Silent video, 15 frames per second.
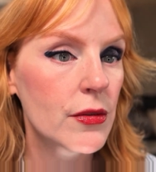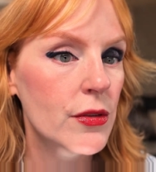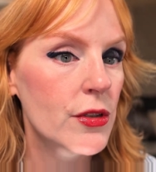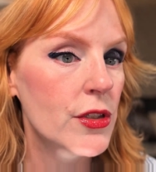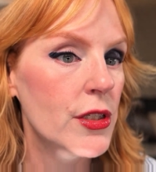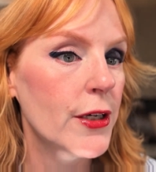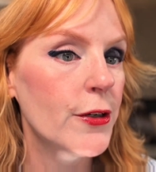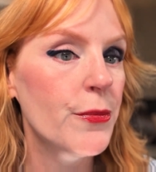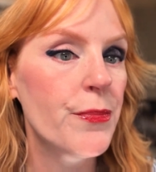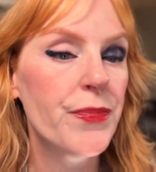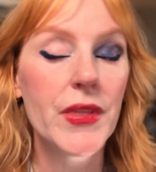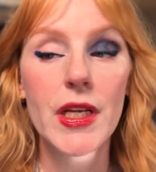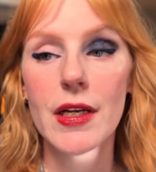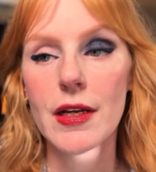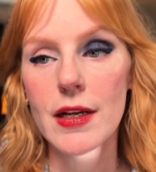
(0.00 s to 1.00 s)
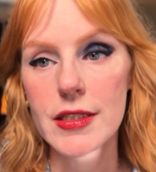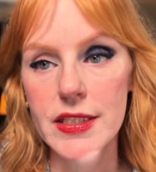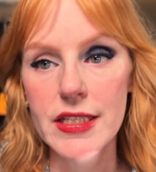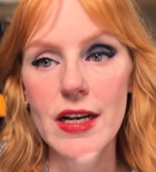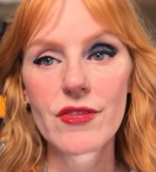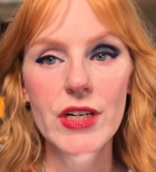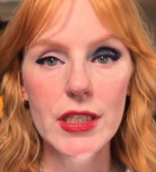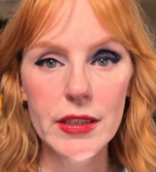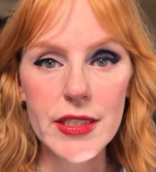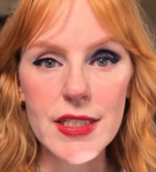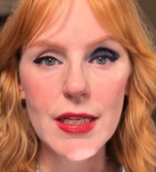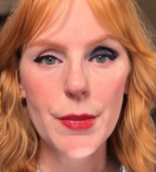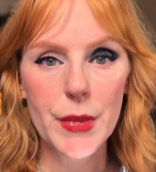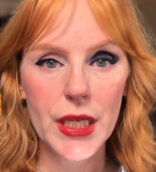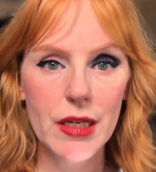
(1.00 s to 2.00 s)
So definitely
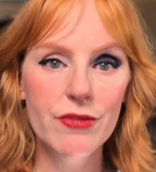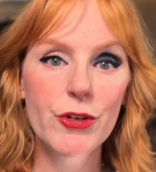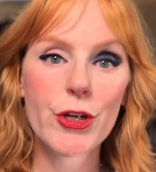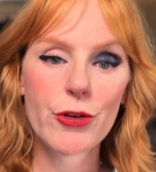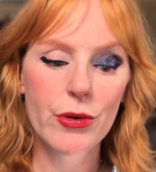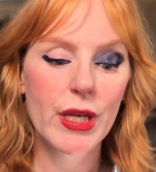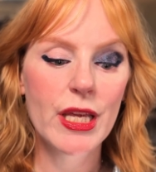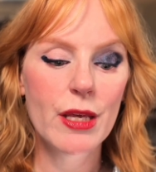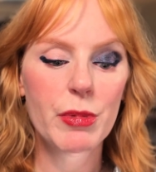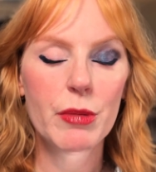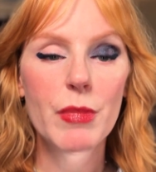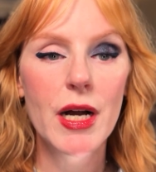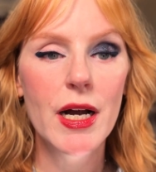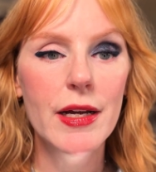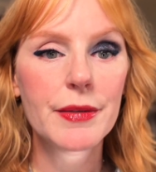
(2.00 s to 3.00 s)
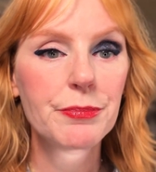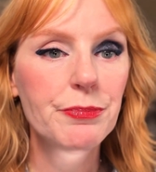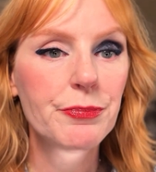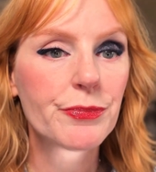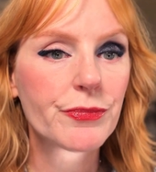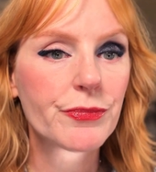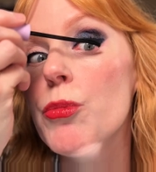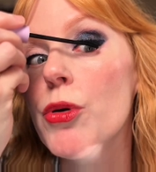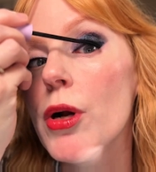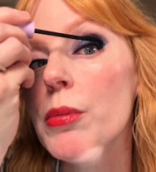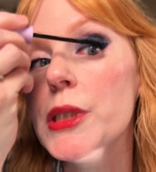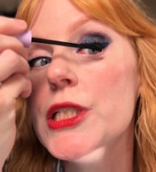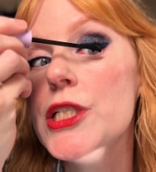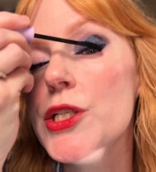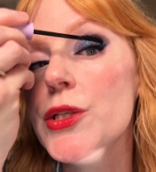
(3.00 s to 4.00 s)
something for you to keep in mind.
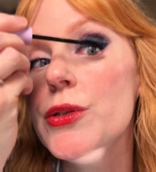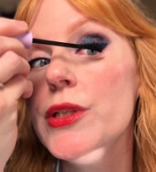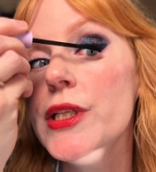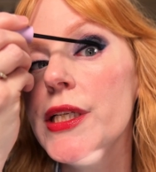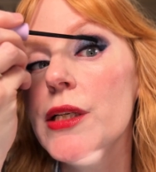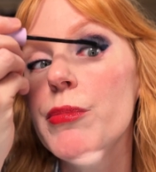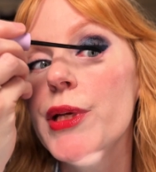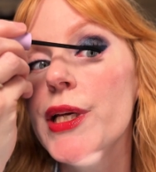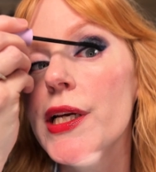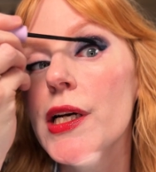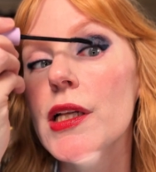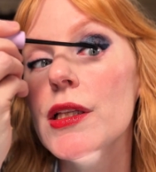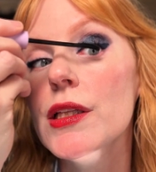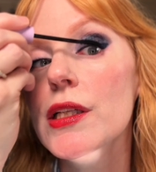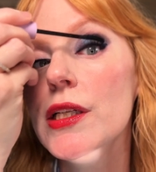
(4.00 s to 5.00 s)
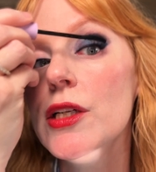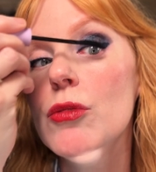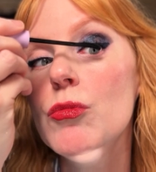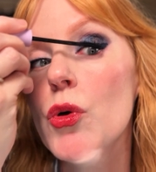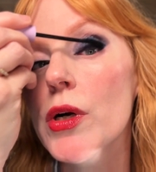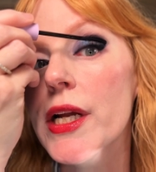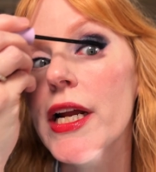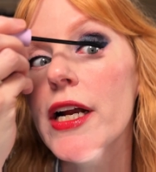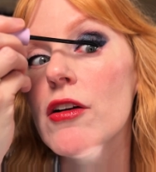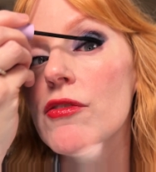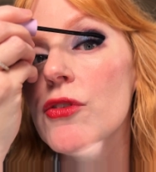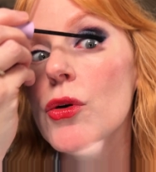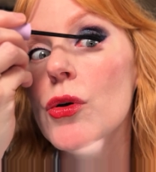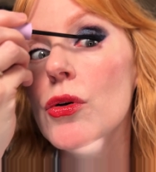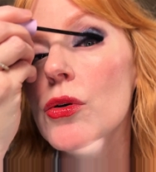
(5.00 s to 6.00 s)
Probably do need to be a little more
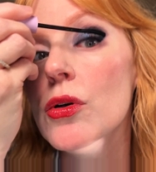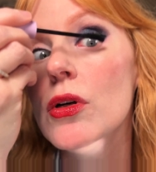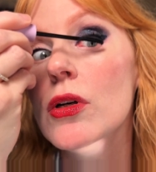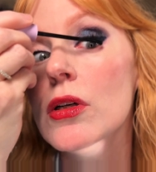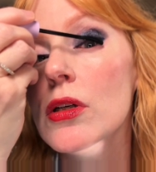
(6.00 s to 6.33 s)
careful